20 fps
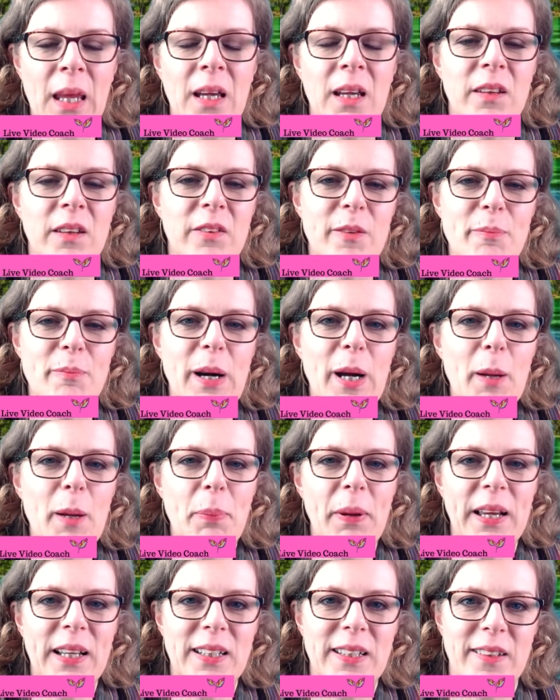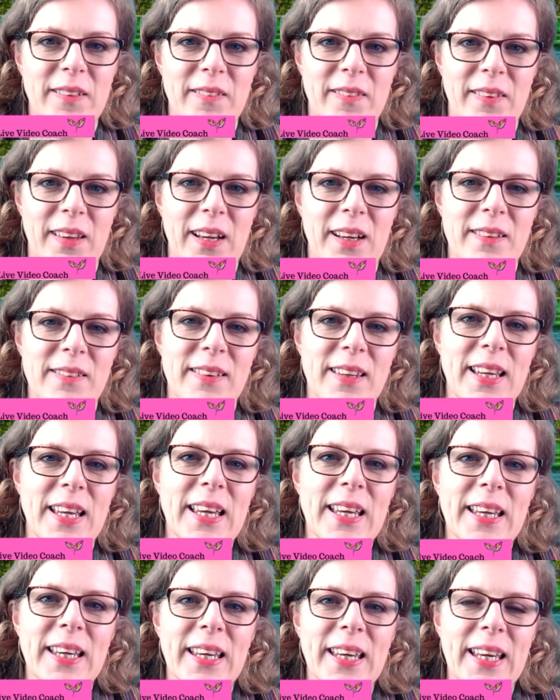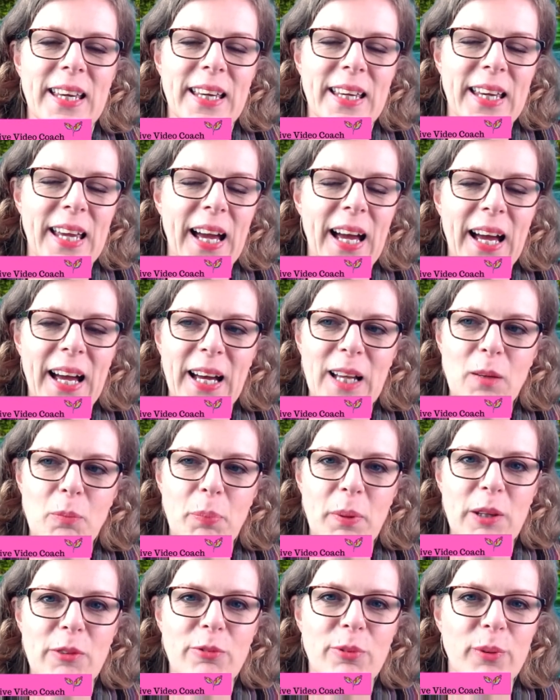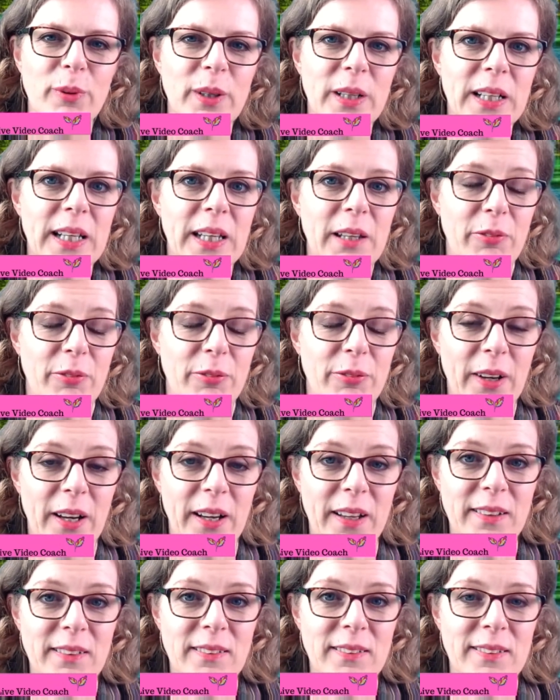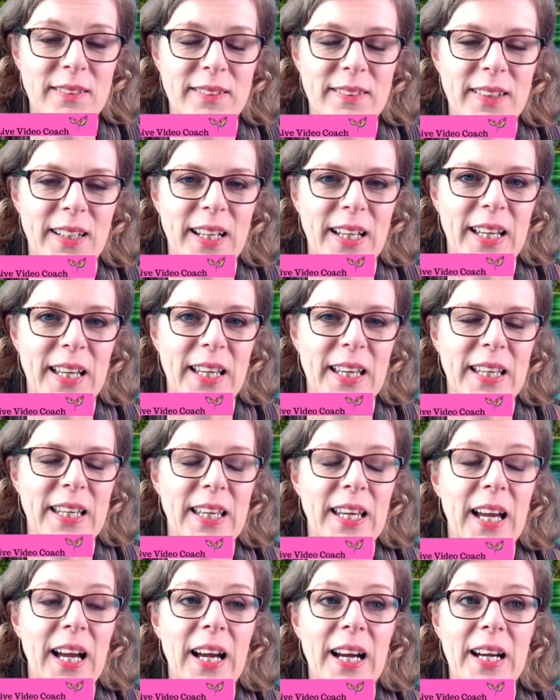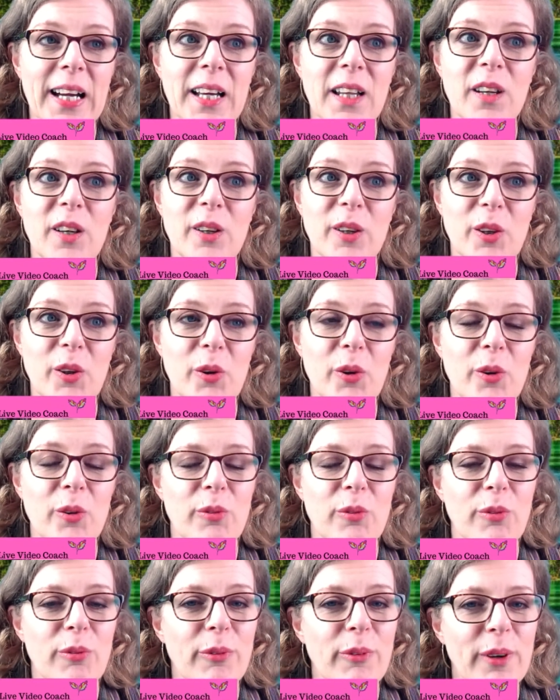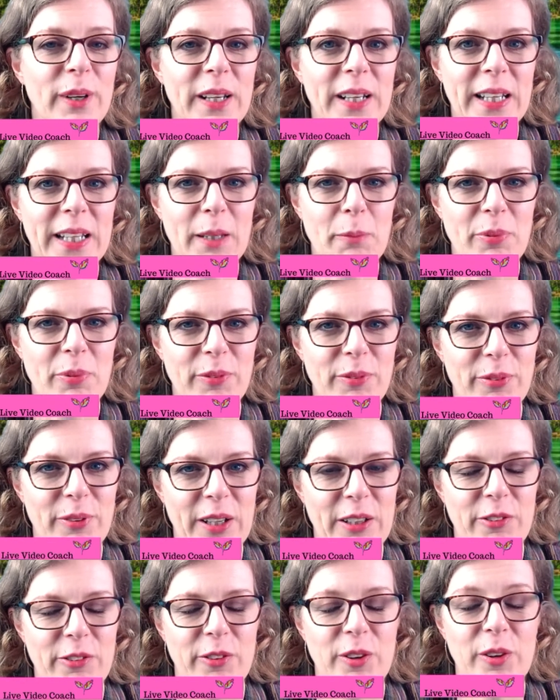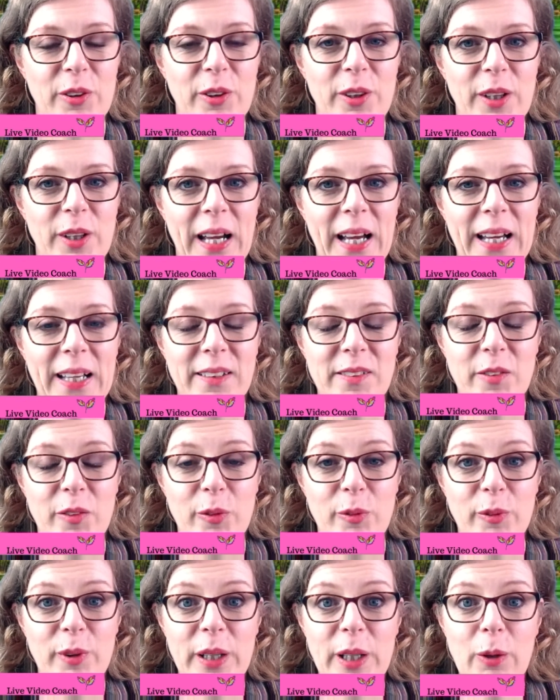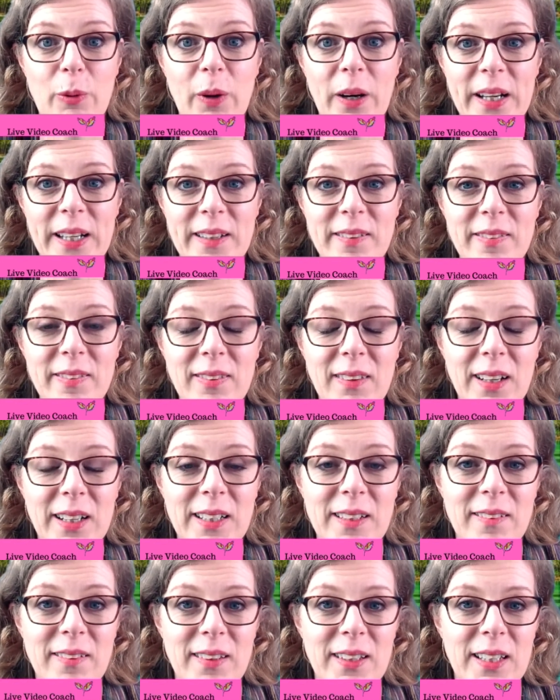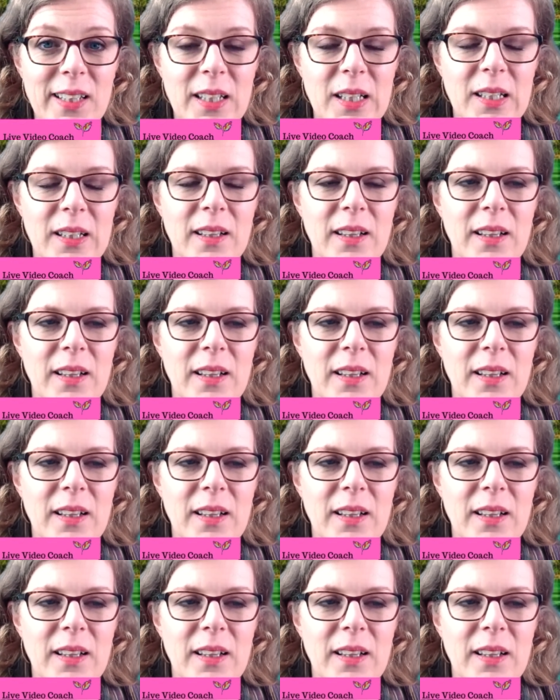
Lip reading: So my opinions are it can be really fun. It can look really professional and really quite exciting.